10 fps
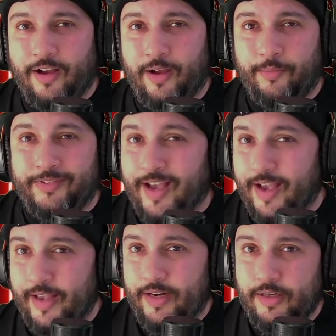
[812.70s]

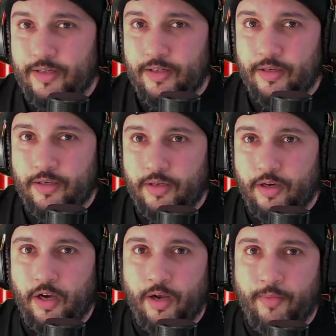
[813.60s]
Tide
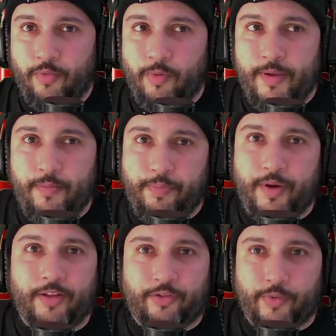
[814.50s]
will be put
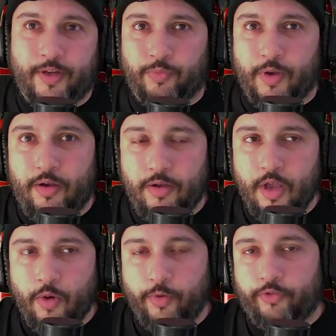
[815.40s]
into it as well,
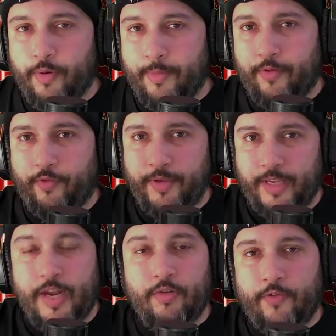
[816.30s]
which remember from
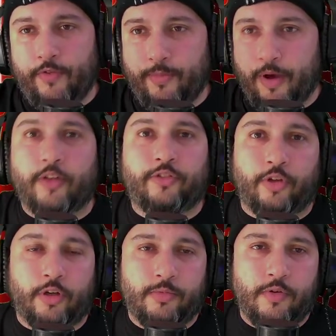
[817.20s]
Kira from Han
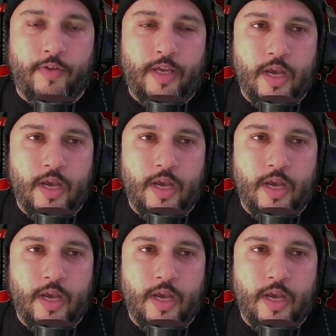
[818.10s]
Solo movie.